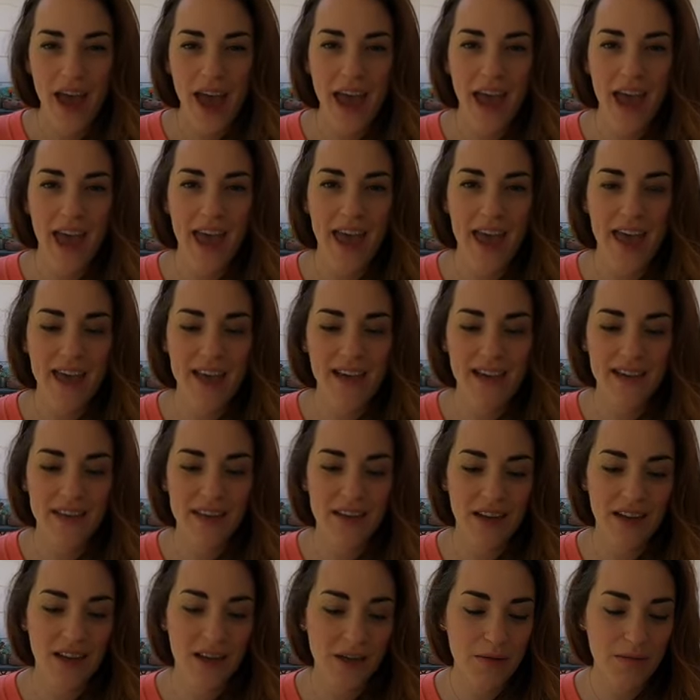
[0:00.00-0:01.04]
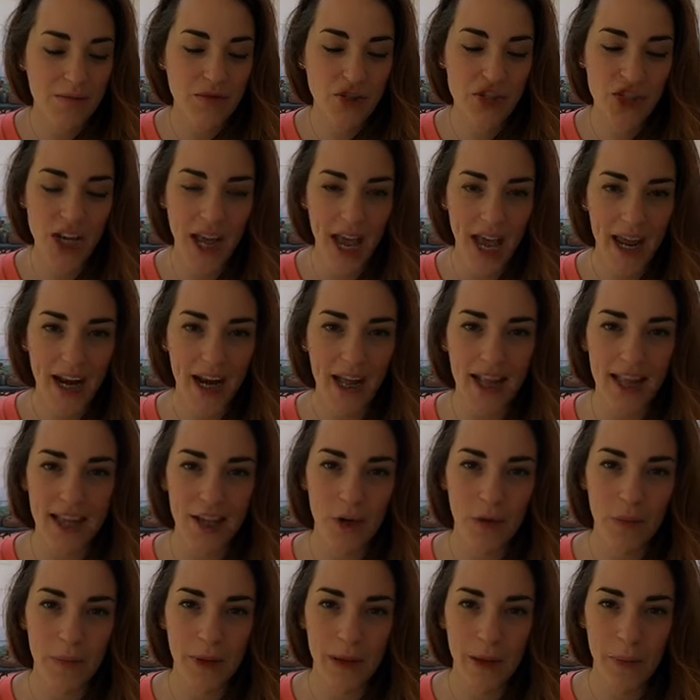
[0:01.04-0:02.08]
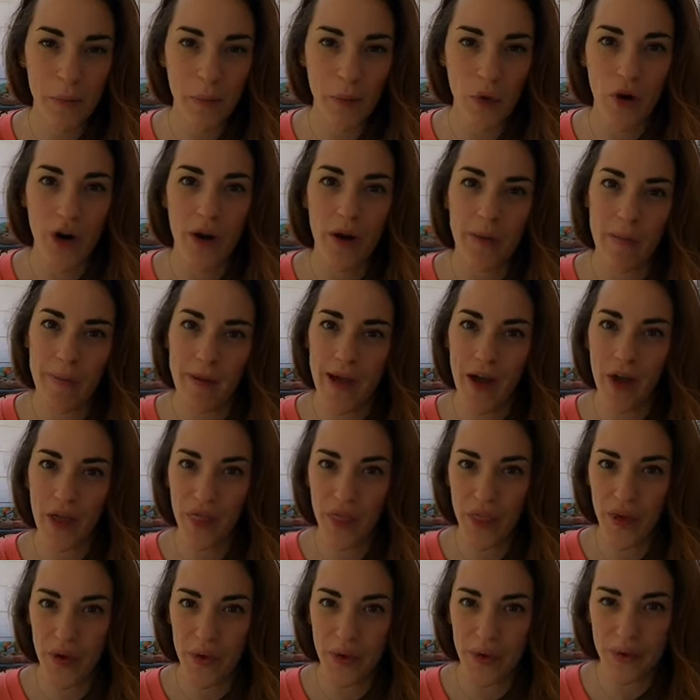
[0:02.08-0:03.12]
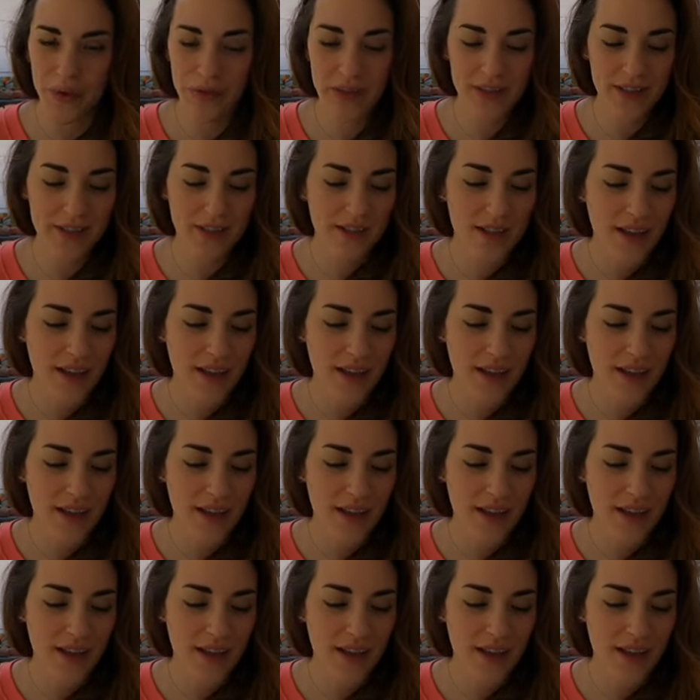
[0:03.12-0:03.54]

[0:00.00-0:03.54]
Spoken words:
and chat a little bit more about those.